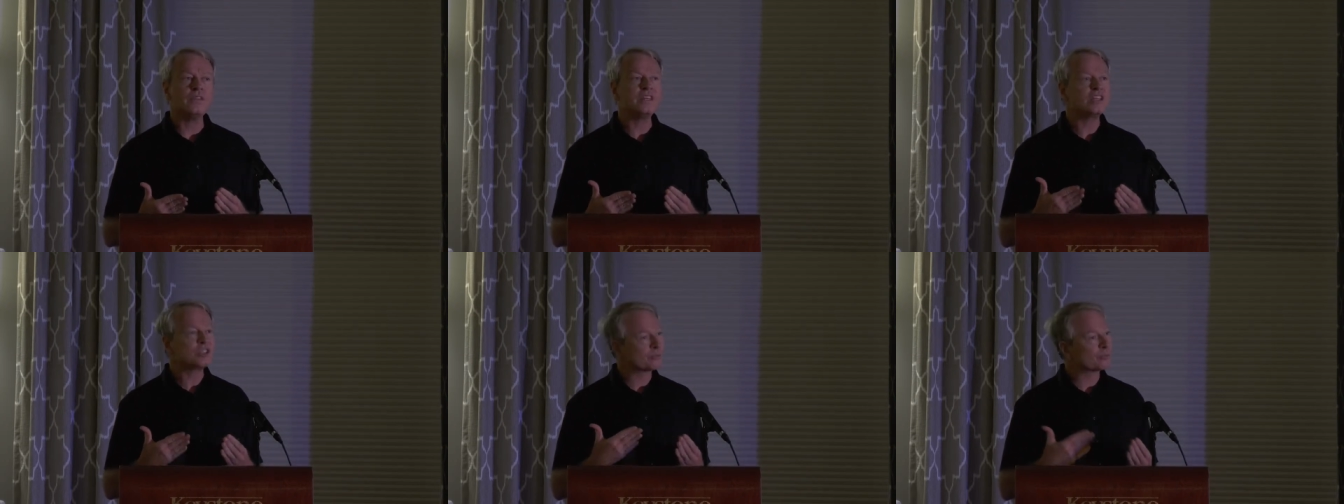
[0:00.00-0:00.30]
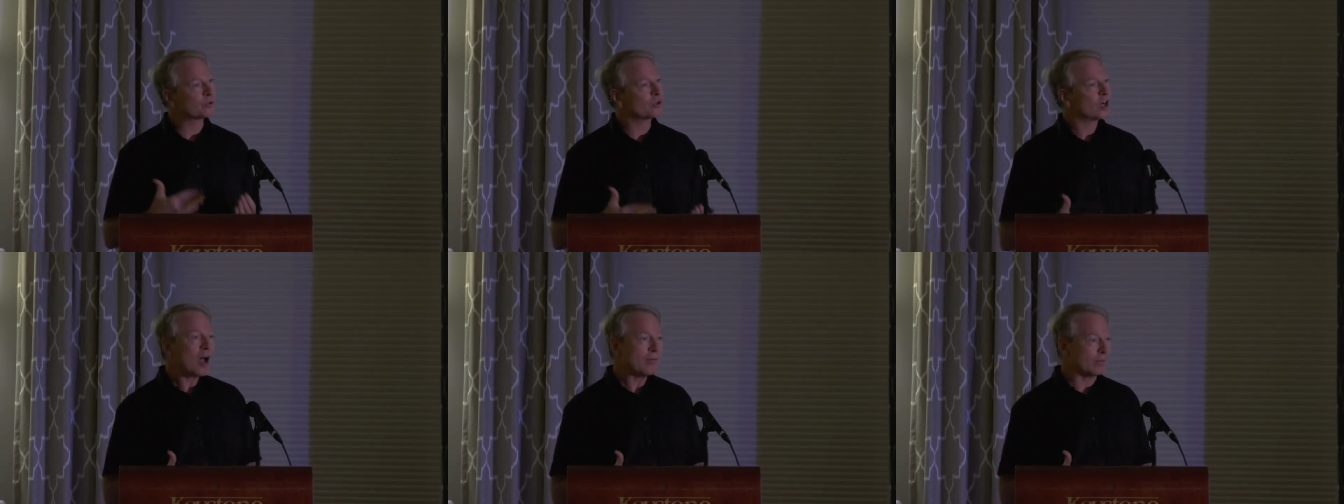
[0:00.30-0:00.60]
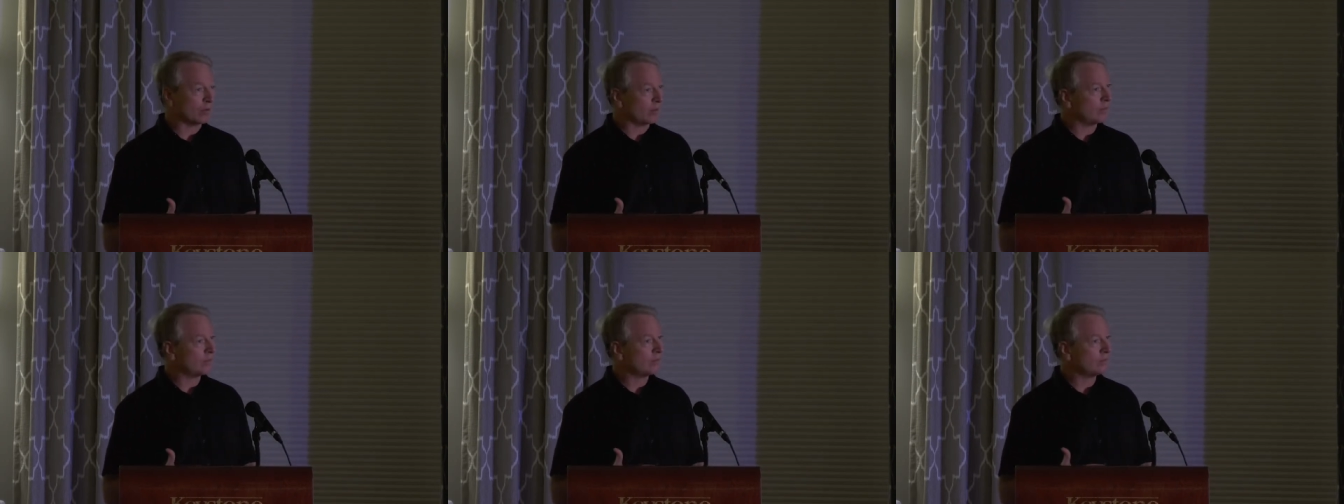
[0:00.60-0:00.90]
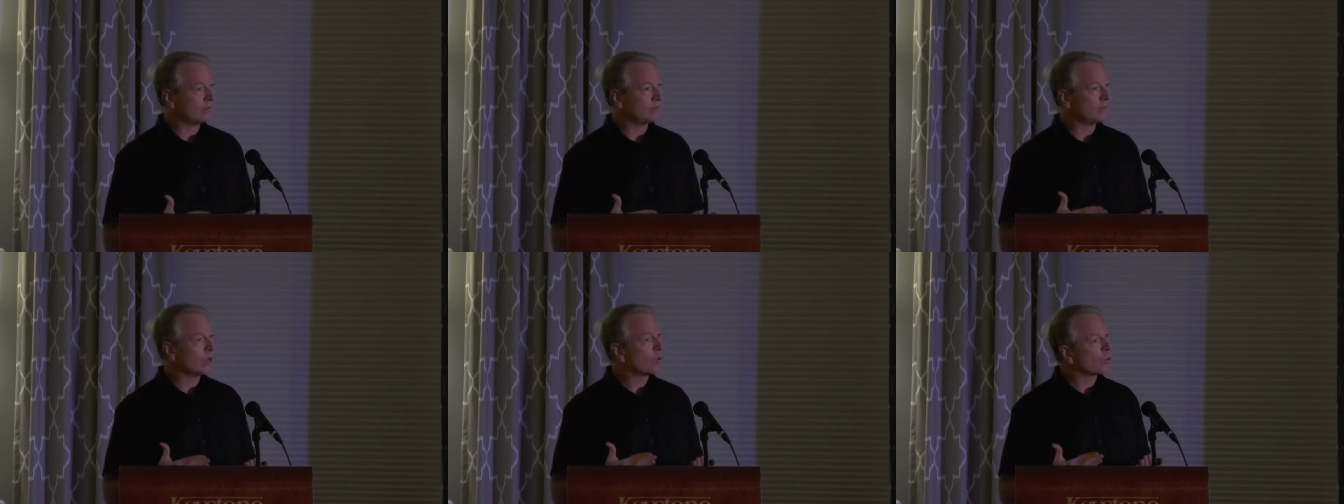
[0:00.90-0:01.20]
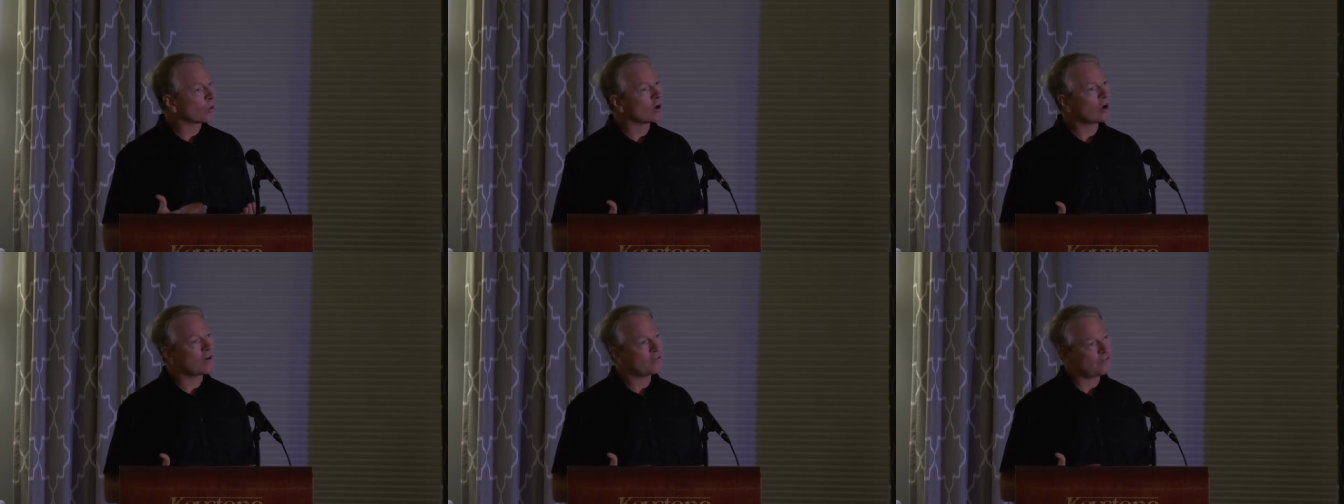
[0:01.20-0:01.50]
this problem
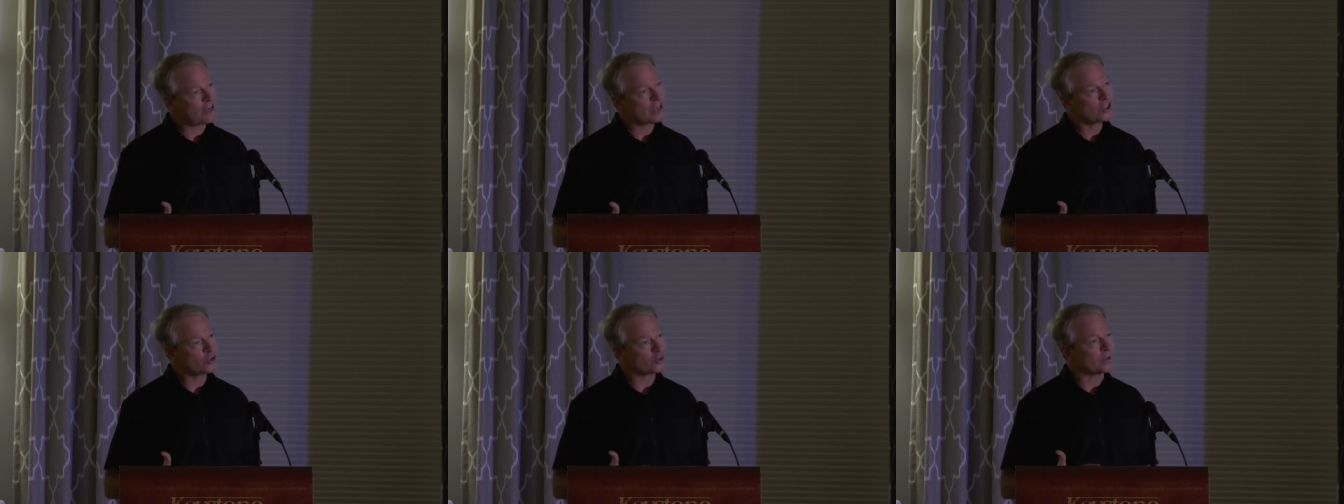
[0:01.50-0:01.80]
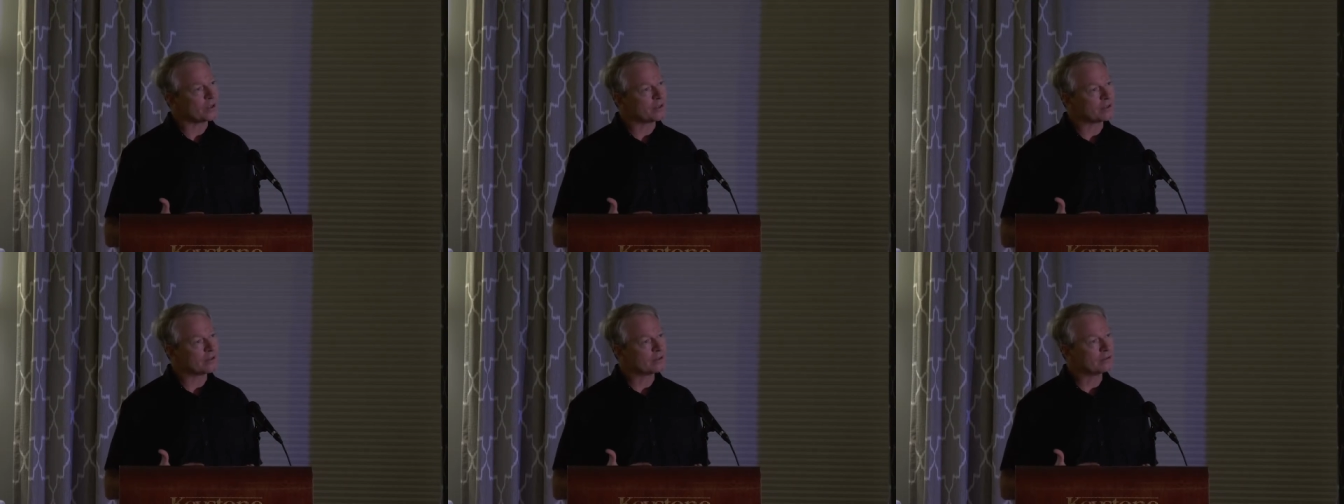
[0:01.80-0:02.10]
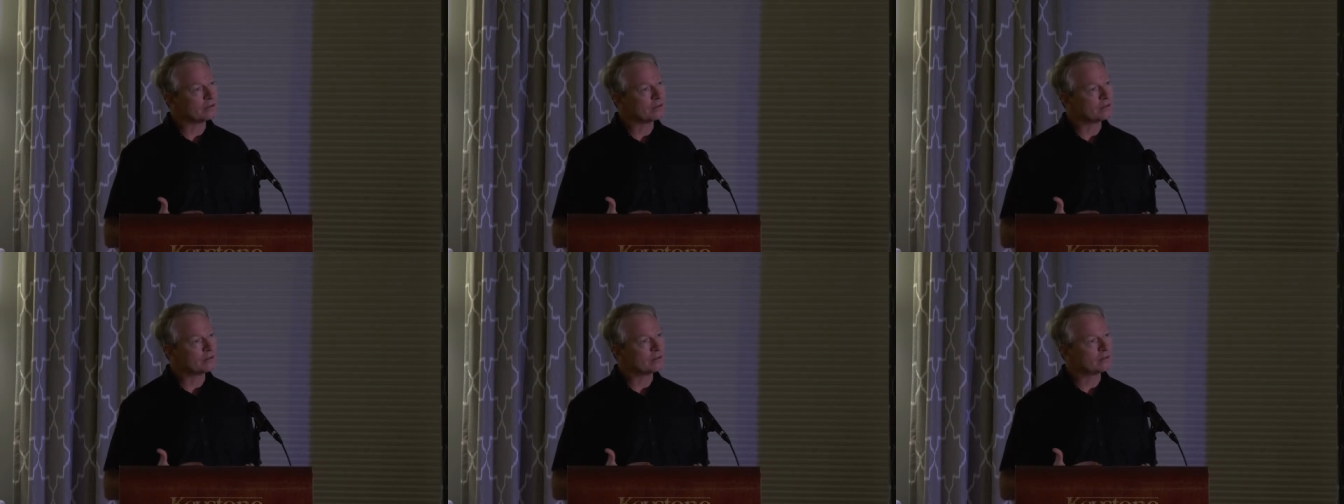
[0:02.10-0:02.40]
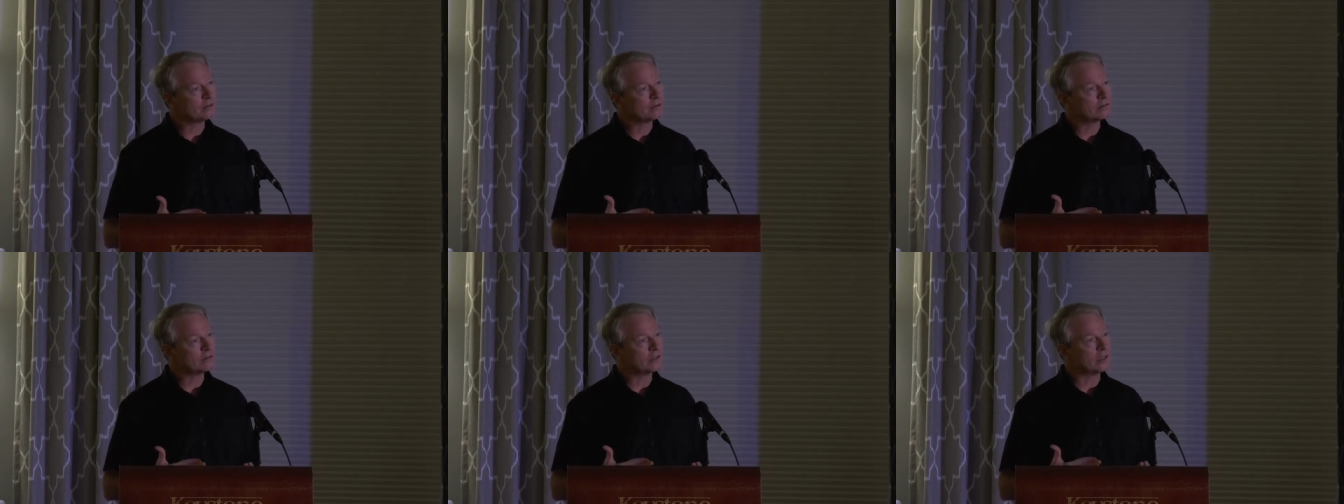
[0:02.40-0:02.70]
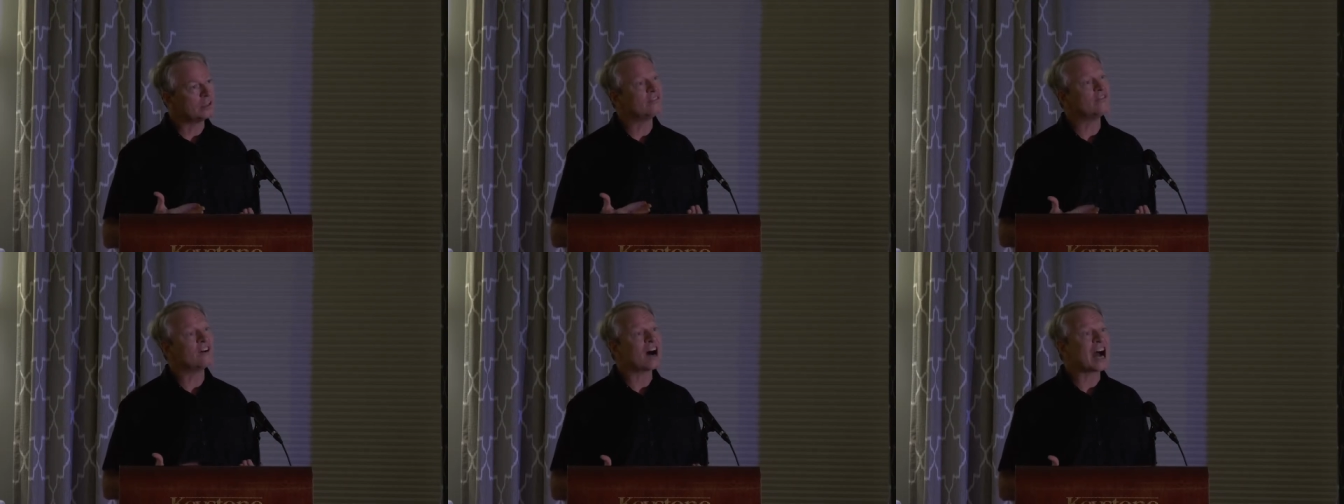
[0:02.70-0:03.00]
that we're all faced with,
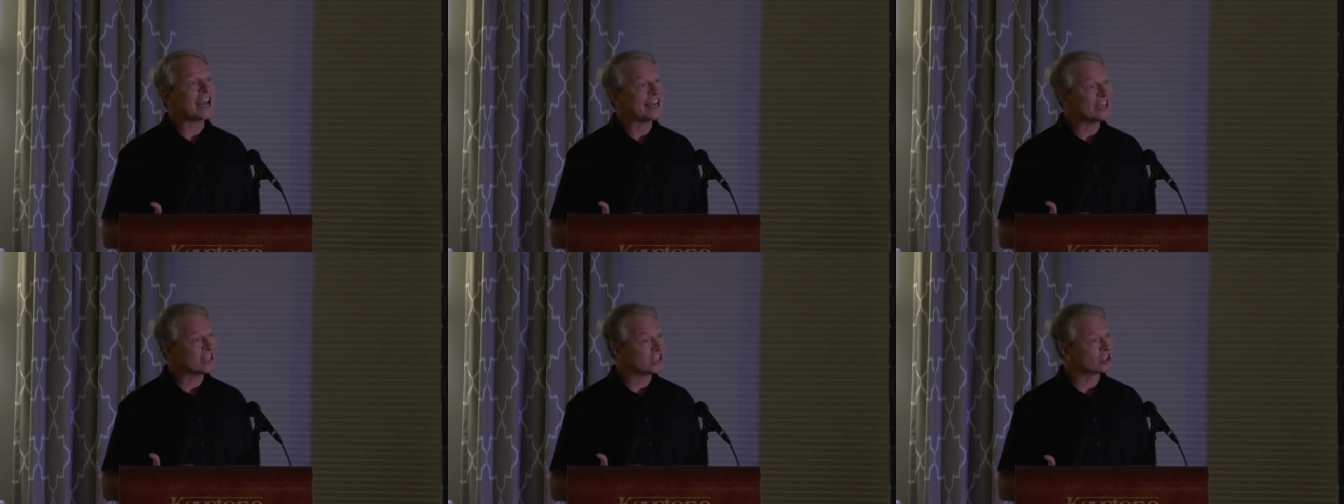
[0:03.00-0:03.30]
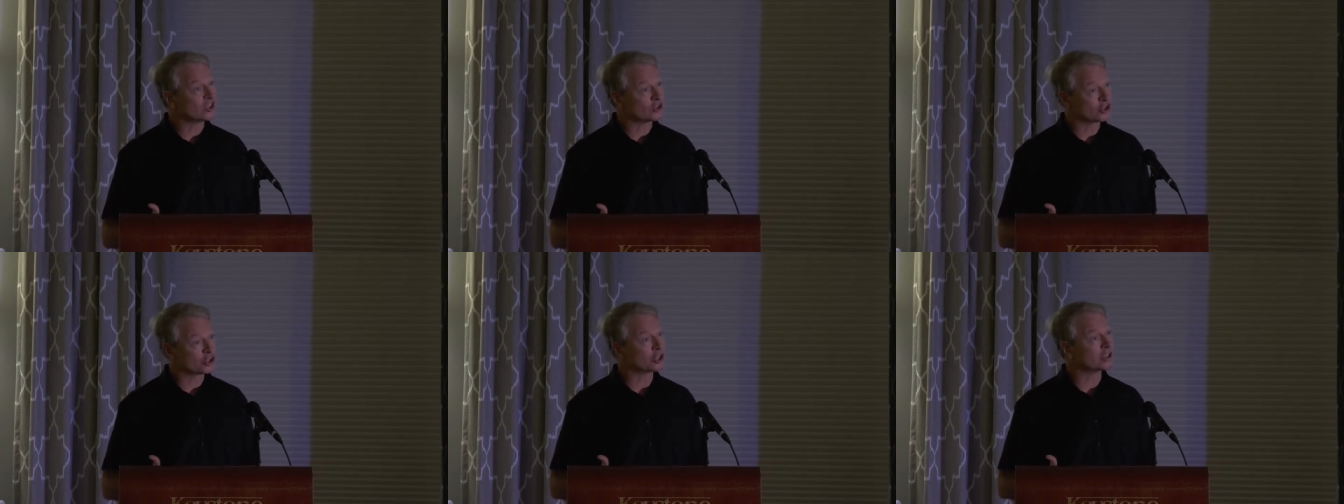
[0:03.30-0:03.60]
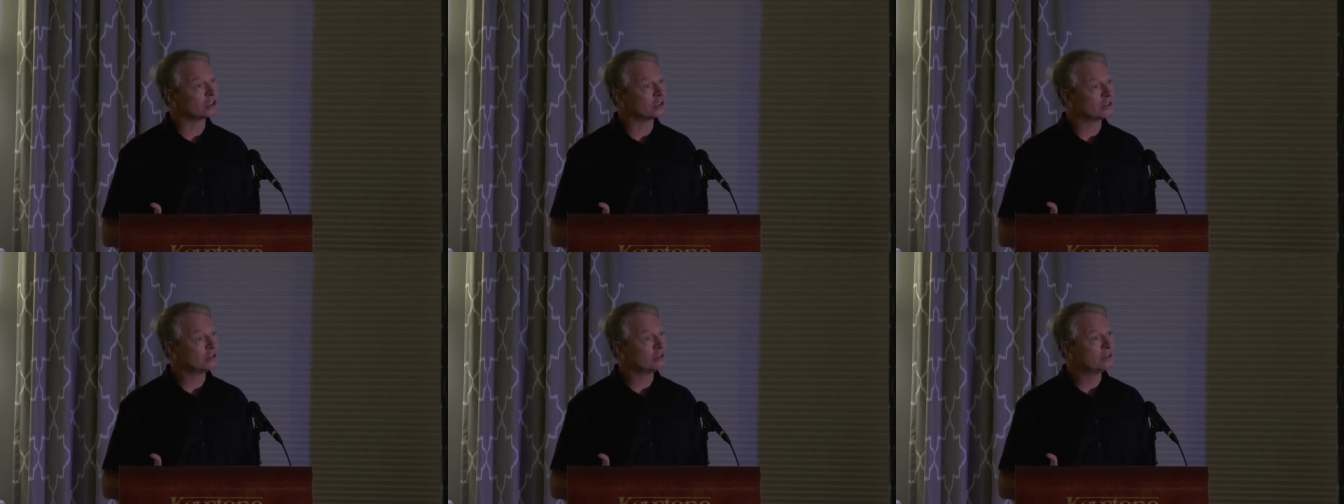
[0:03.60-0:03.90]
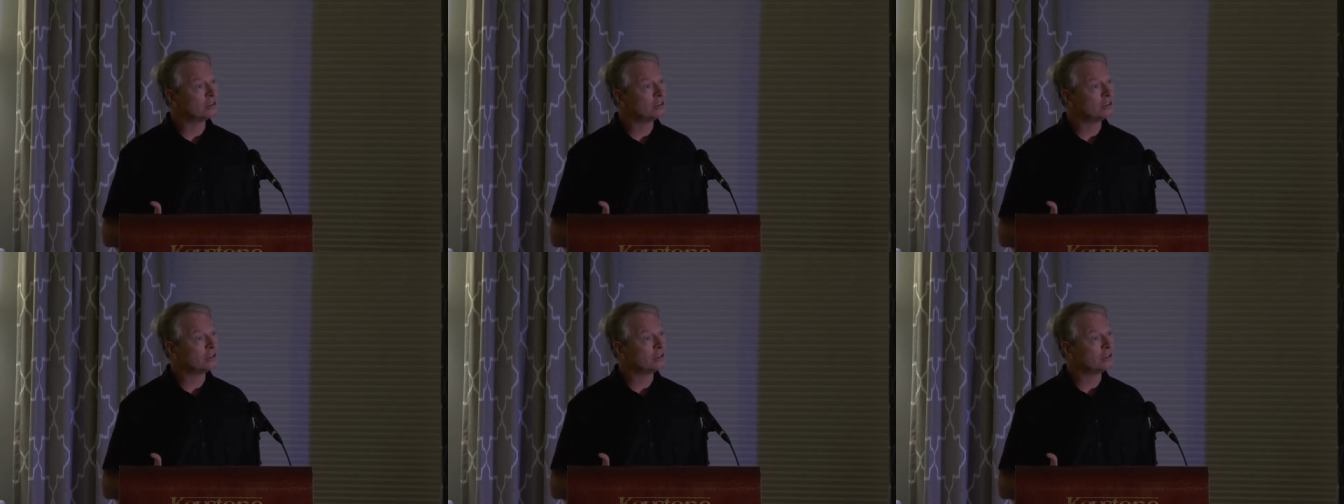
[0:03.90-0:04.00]
a divided culture.